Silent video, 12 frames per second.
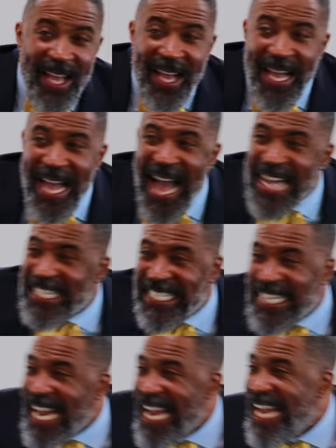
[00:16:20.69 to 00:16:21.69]
I
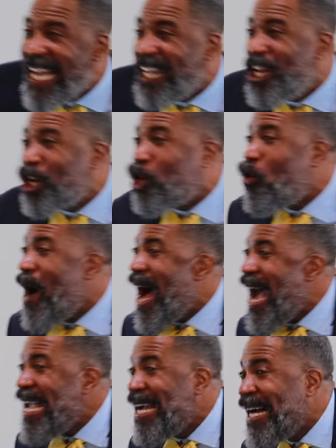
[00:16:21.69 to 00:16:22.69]
sang in the
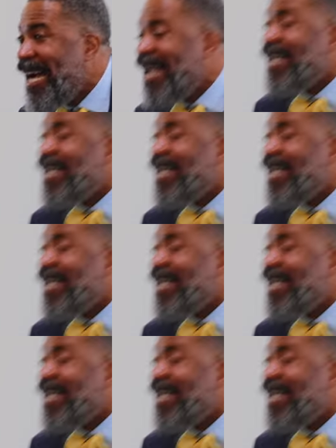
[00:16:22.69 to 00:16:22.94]
choir and